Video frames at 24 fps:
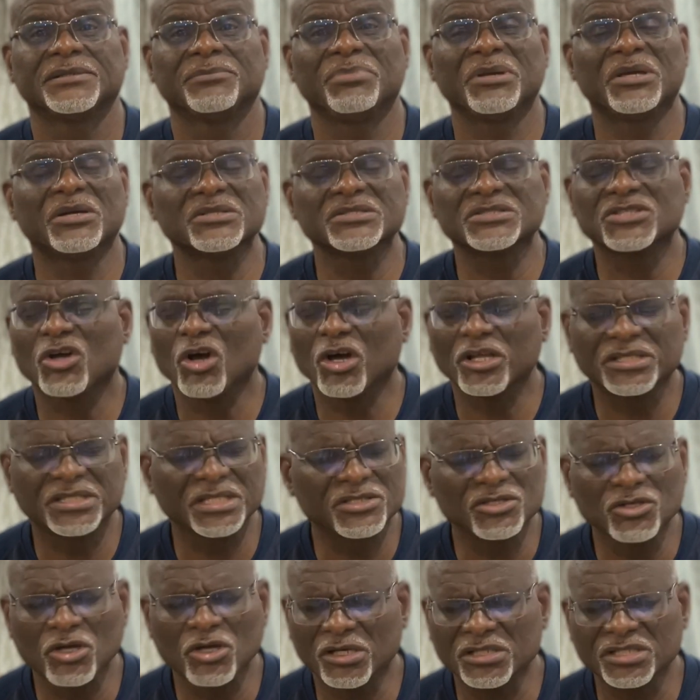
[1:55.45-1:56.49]
because God
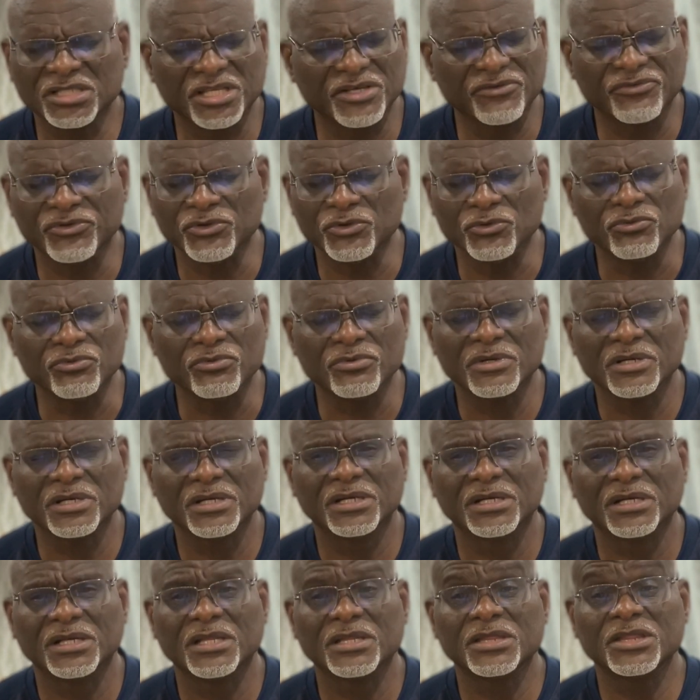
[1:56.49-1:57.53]
did not give you
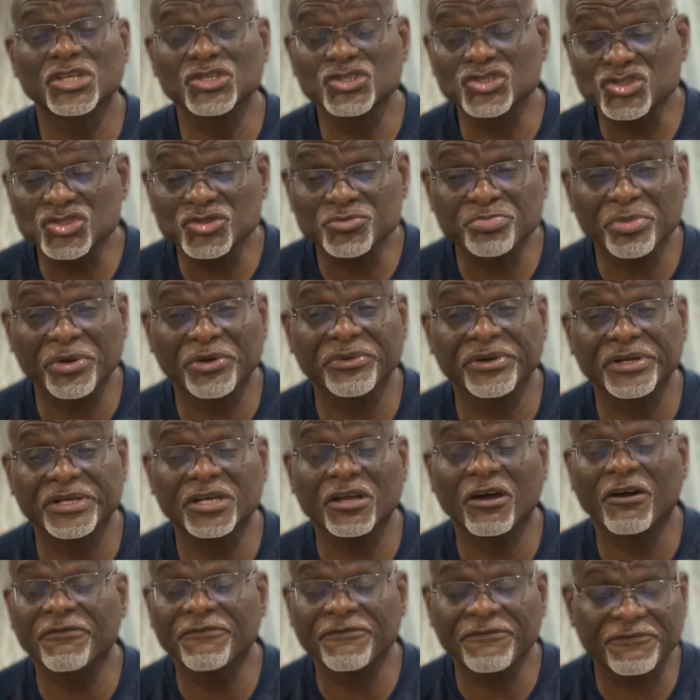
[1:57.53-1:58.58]
the spirit
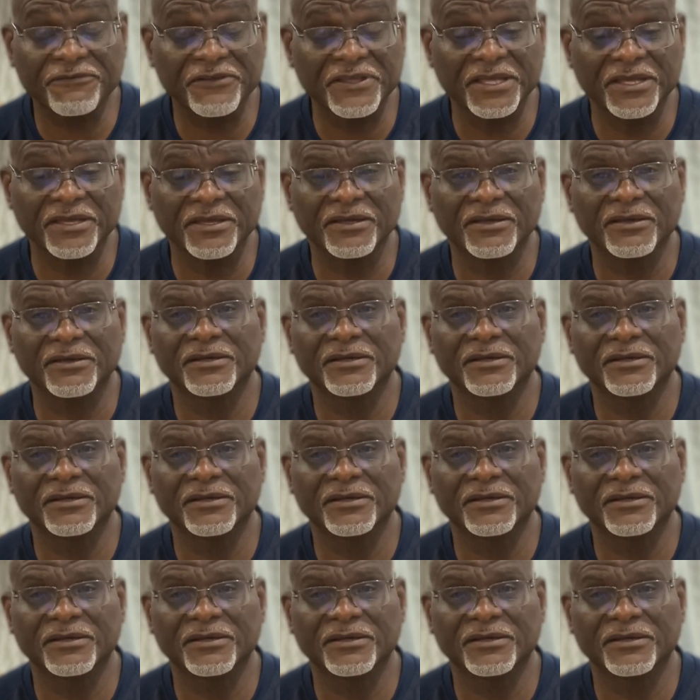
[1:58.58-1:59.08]
of fear.